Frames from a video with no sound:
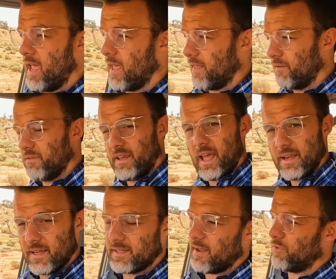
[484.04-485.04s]
air. That V8
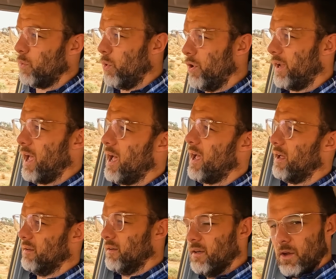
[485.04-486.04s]
does have to work
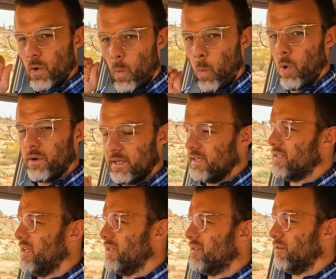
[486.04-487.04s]
hard. What is
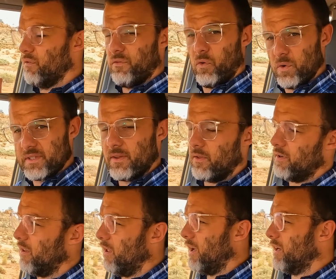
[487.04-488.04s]
this
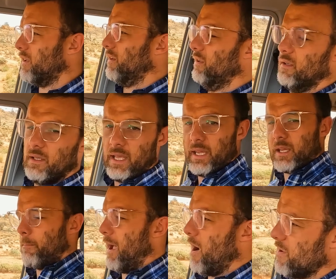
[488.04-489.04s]
4-cylinder like in
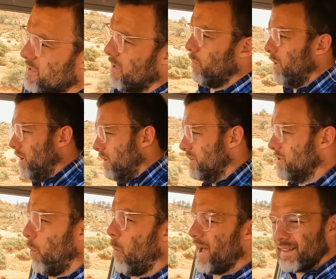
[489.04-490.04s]
comparison? Well, it's
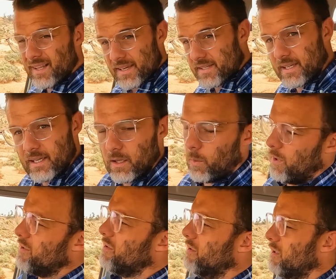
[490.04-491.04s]
got 1 less
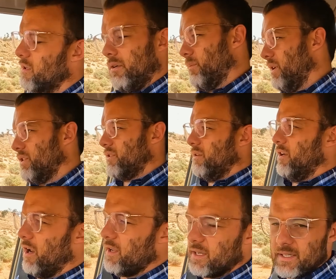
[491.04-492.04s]
kilowatt, which, you
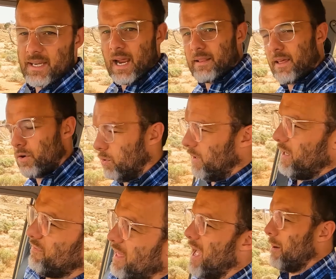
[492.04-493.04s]
can take that or
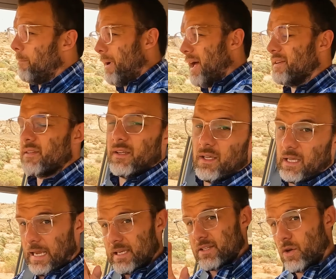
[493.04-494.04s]
leave that, but
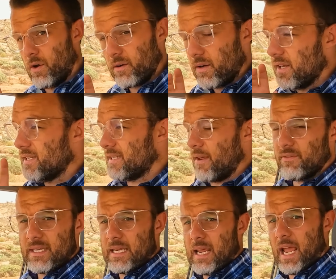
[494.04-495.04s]
it's got
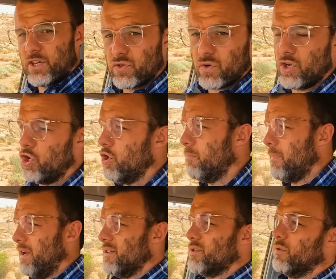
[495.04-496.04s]
70 extra Newton
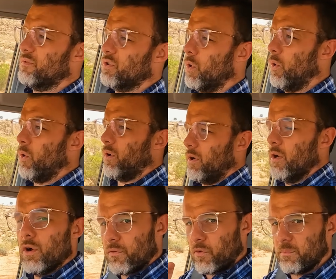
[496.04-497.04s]
meters of torque
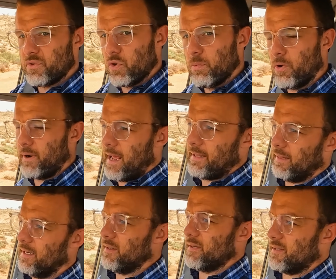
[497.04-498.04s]
from 2.8
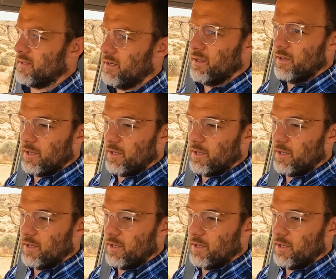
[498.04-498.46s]
litres.